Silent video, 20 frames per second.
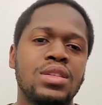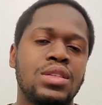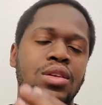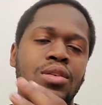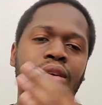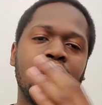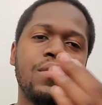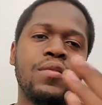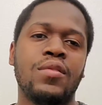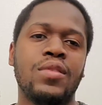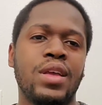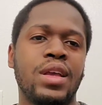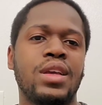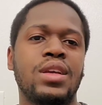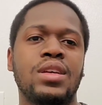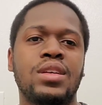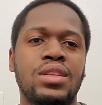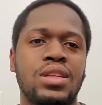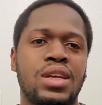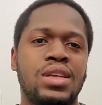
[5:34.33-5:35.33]
So I feel
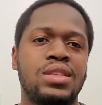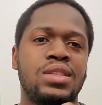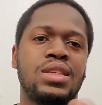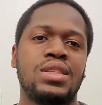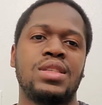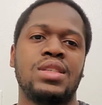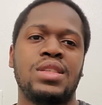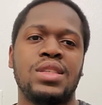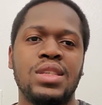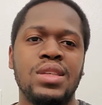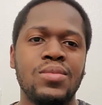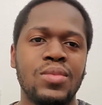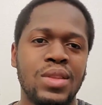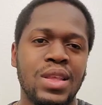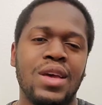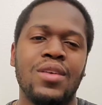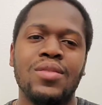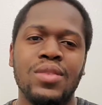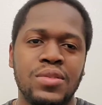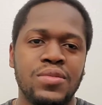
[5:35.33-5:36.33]
like consistency with
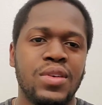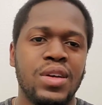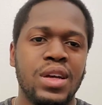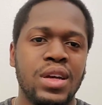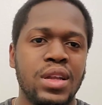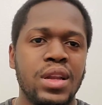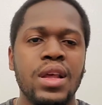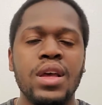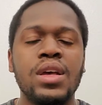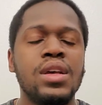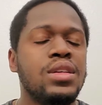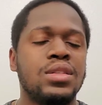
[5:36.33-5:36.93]
that was fine.